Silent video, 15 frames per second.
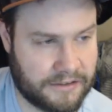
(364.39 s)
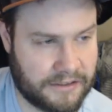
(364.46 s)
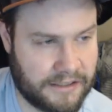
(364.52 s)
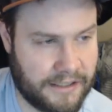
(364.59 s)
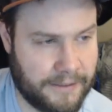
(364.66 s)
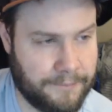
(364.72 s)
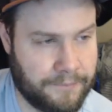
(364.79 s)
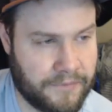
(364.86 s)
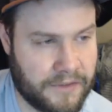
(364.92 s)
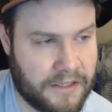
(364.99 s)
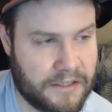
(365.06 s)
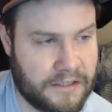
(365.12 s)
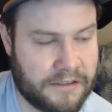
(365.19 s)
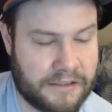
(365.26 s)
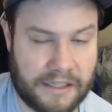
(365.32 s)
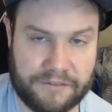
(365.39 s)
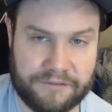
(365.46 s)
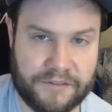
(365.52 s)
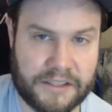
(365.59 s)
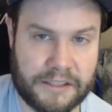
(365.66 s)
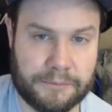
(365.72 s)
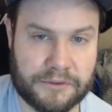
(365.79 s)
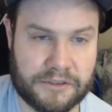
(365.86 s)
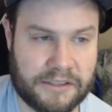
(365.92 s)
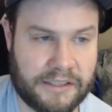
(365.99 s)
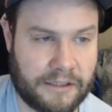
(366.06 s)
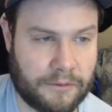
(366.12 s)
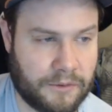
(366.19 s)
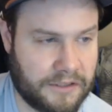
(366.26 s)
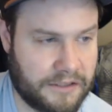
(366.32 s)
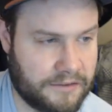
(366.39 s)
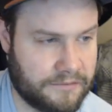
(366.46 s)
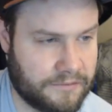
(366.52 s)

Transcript: Okay, they have 50% equity,